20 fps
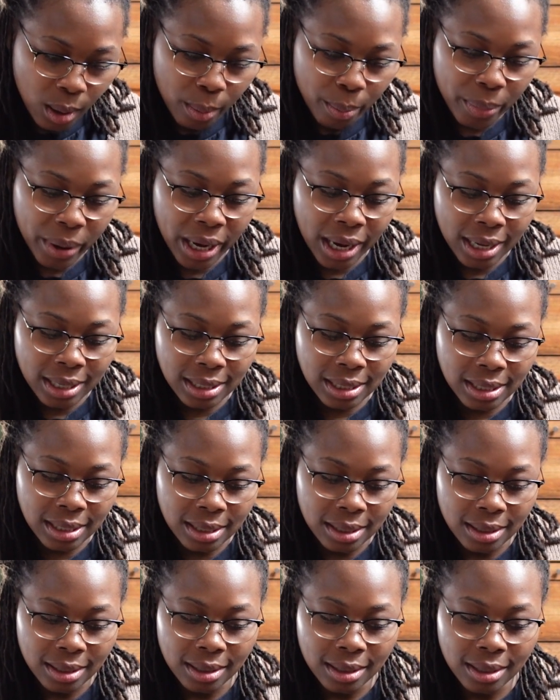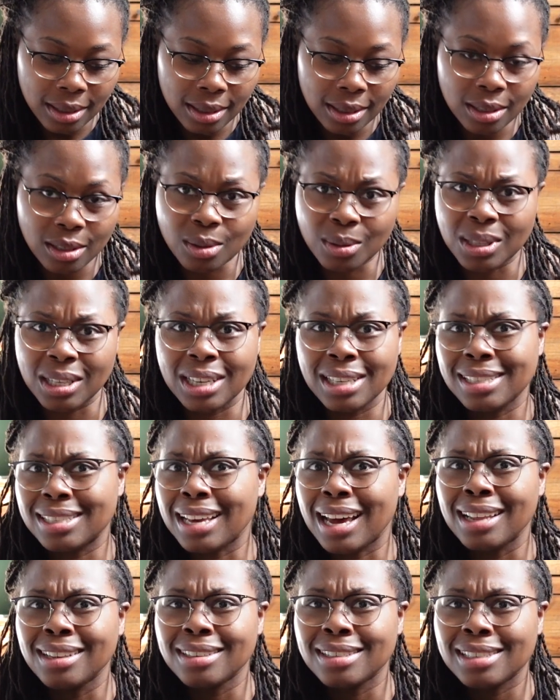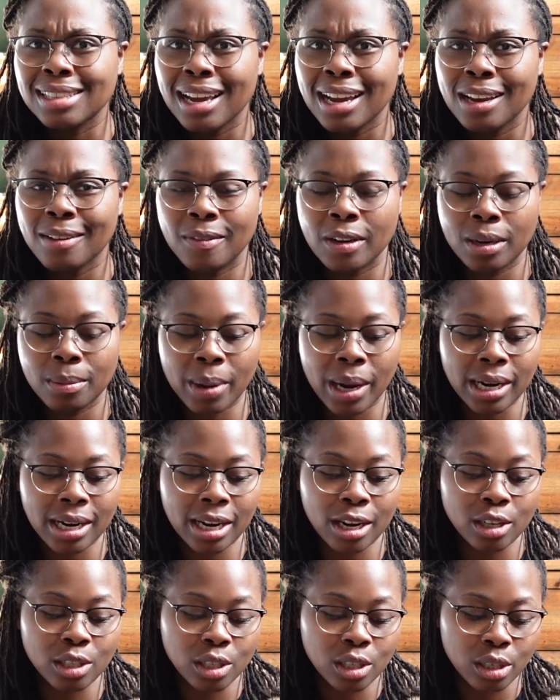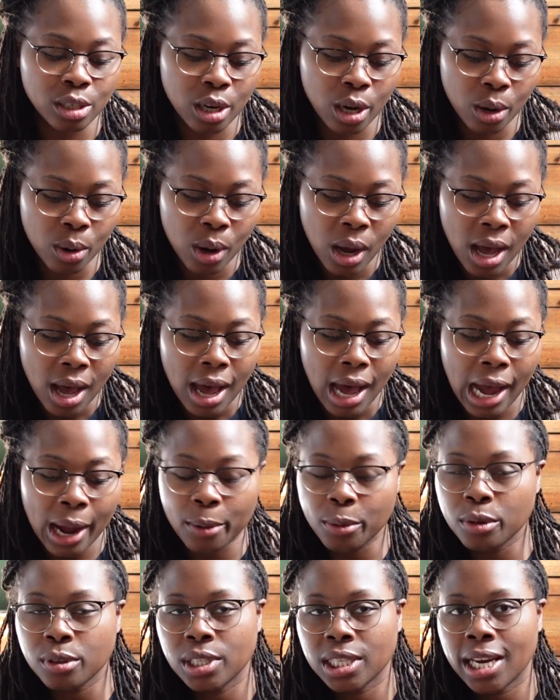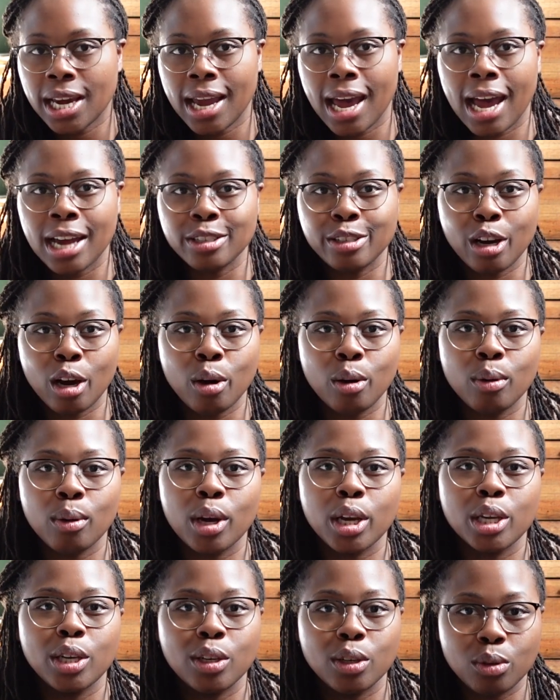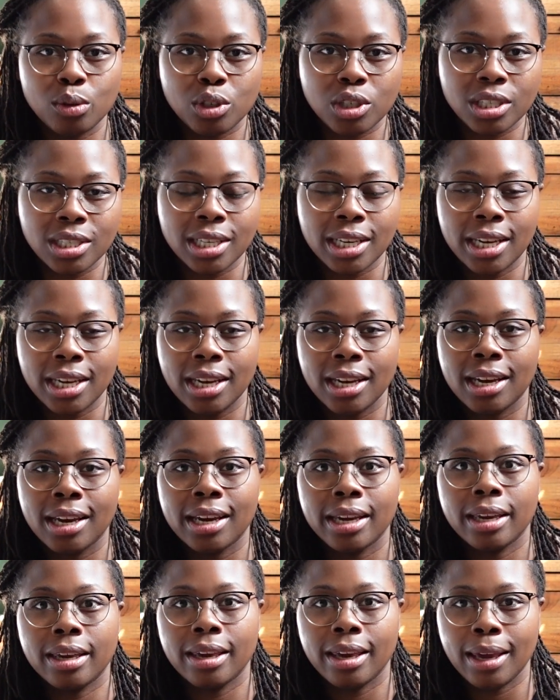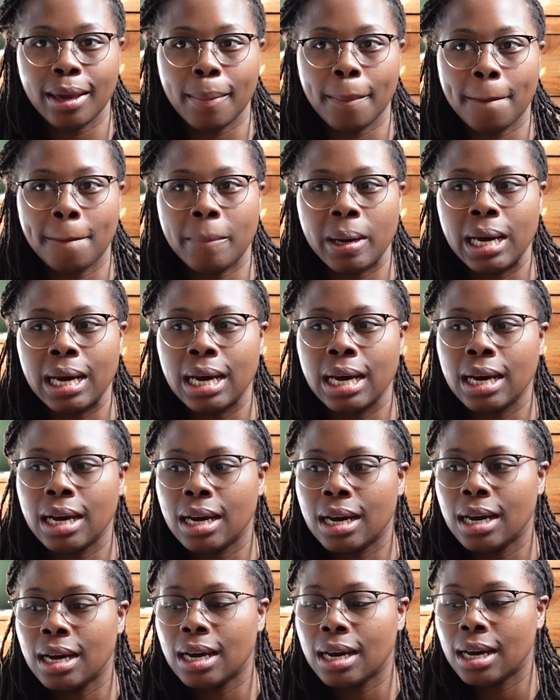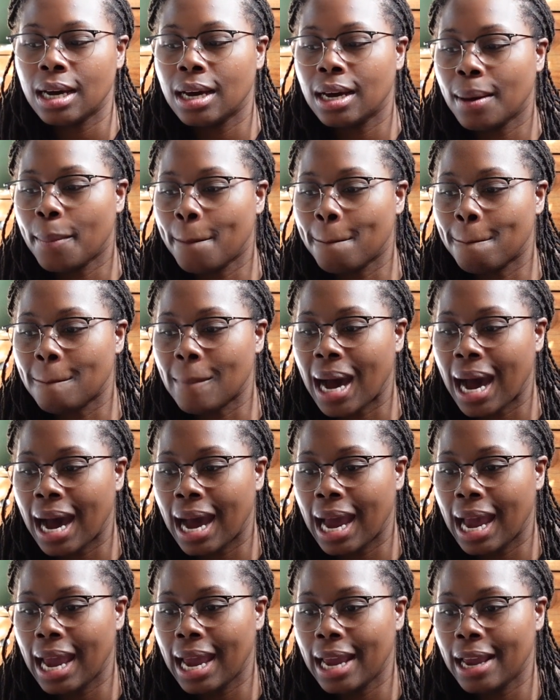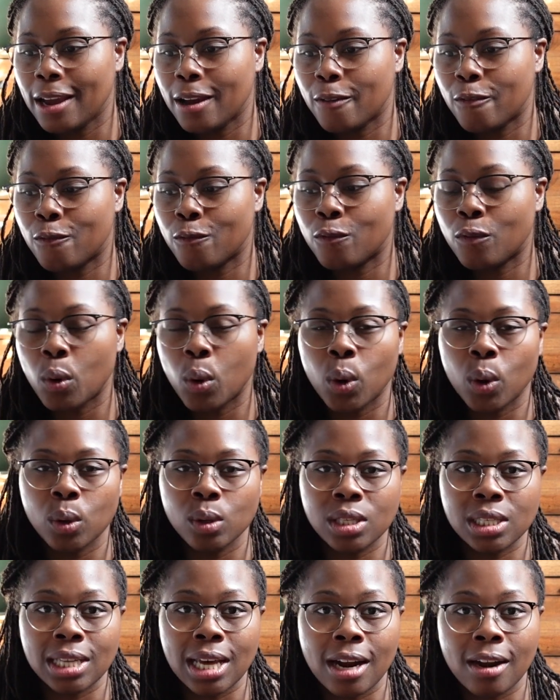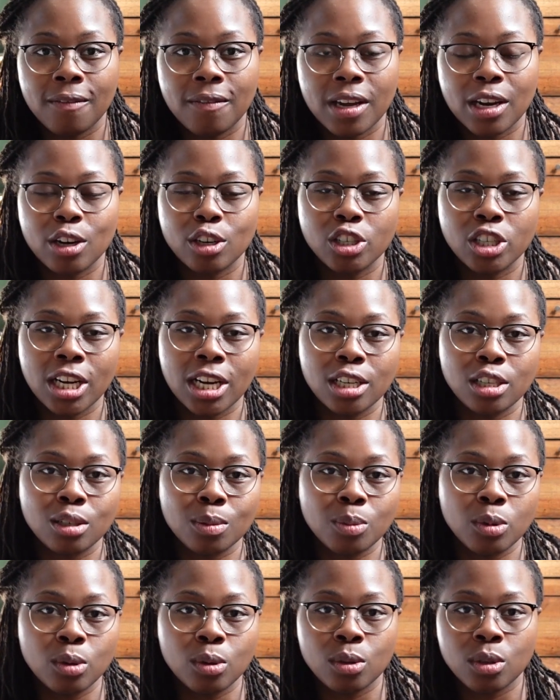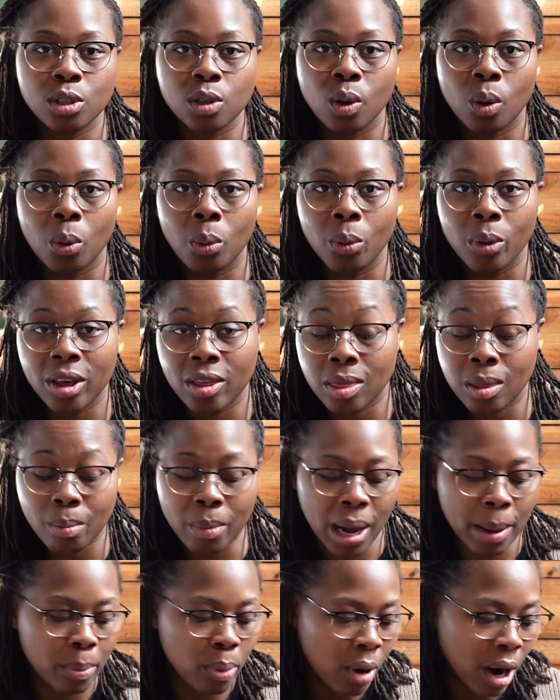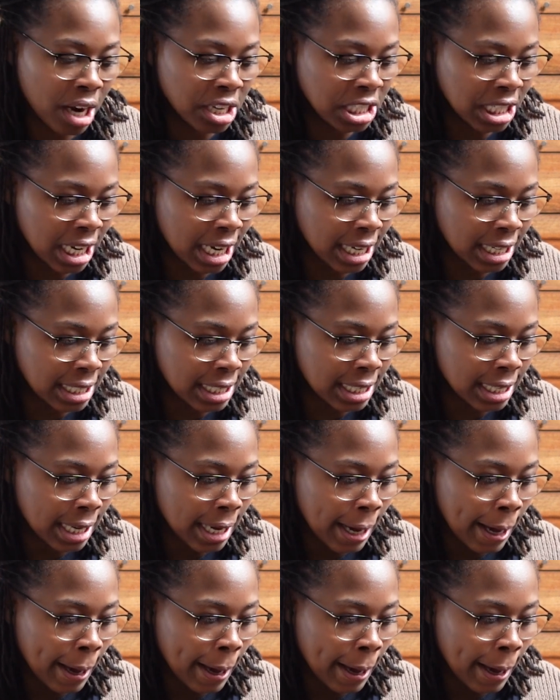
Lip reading: But here's what the inside looks like if anybody cares to know. I will say I don't usually keep my full set of interchangeables with my project.